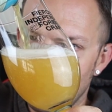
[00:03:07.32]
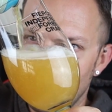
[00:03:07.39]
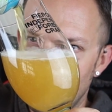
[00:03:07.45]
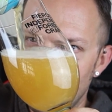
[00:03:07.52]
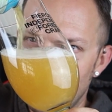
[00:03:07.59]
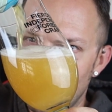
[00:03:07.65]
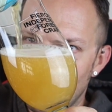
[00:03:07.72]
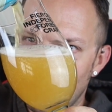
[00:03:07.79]

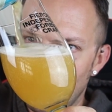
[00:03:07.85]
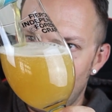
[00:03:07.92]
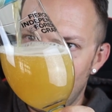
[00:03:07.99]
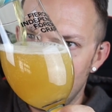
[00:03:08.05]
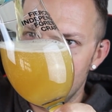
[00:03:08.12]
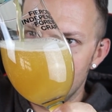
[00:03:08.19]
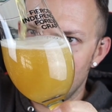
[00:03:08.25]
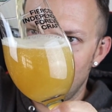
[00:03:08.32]
maybe not
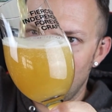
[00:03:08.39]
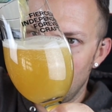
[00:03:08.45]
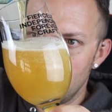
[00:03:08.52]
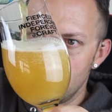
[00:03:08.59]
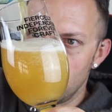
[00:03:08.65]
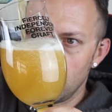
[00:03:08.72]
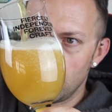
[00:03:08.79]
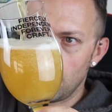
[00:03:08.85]
quite so
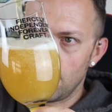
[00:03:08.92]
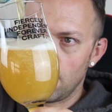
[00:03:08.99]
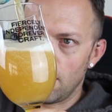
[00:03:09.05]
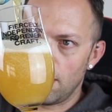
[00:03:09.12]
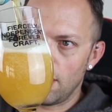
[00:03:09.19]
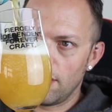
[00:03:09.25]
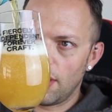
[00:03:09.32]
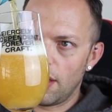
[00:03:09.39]
hazy, I don't know.
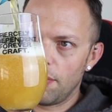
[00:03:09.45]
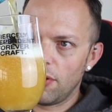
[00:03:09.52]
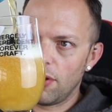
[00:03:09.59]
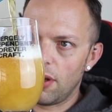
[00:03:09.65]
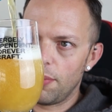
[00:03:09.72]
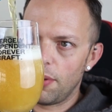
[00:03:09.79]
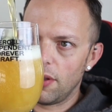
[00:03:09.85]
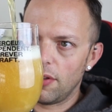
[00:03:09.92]
Let's get them
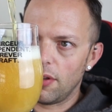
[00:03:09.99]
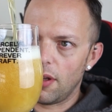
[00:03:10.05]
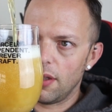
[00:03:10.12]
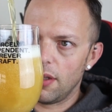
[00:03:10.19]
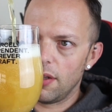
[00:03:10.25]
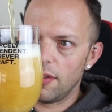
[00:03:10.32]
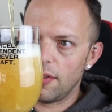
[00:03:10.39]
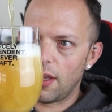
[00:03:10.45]
side by side
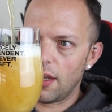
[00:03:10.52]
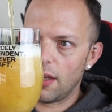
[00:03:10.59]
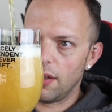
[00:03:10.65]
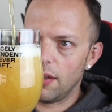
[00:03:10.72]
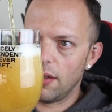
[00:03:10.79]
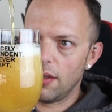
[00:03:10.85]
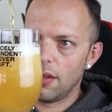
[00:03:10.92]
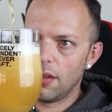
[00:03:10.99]
in a
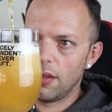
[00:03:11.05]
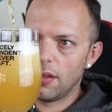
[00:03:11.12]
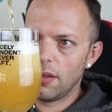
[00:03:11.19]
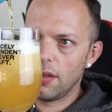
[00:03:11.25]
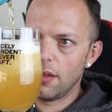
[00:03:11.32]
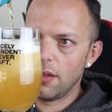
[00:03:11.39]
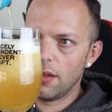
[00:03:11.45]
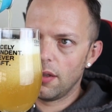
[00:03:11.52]
second
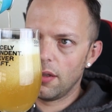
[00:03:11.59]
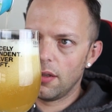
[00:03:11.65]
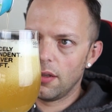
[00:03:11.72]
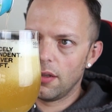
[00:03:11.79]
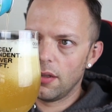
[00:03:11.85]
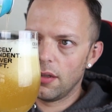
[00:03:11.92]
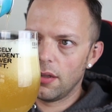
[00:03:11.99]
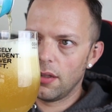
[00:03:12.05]

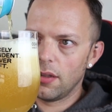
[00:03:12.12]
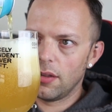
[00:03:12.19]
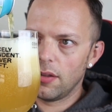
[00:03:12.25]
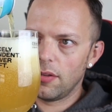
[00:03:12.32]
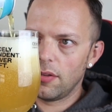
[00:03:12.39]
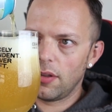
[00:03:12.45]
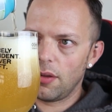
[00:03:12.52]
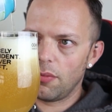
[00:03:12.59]
and
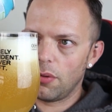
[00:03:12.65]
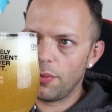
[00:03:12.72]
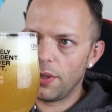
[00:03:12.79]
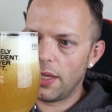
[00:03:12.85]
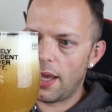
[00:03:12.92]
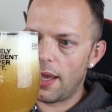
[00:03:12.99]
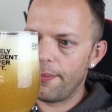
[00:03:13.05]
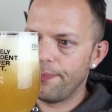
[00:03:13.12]
see what we
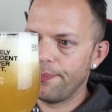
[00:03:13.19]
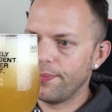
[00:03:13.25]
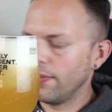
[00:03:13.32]
get.